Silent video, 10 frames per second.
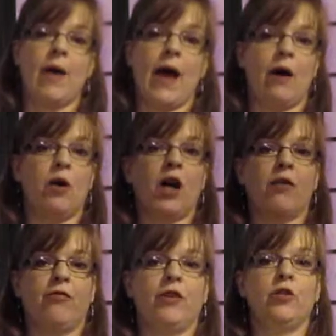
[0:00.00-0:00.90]
how
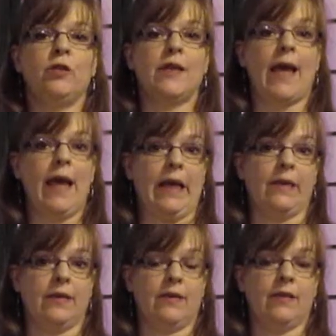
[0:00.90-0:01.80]
our food
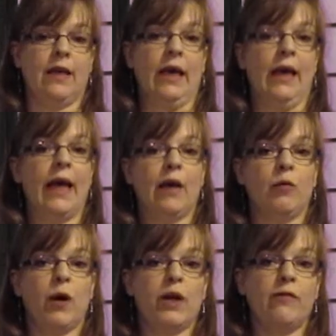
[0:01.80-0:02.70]
tastes. And
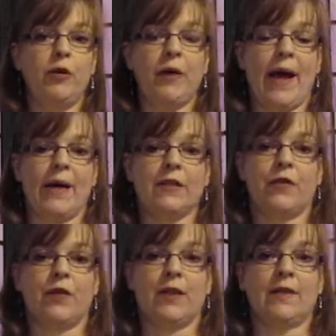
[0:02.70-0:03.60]
one of you asked
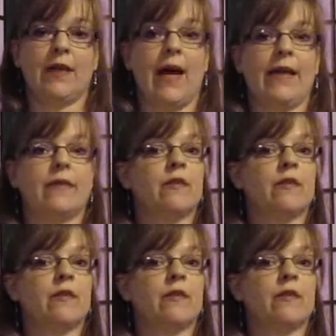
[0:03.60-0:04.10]
for the sign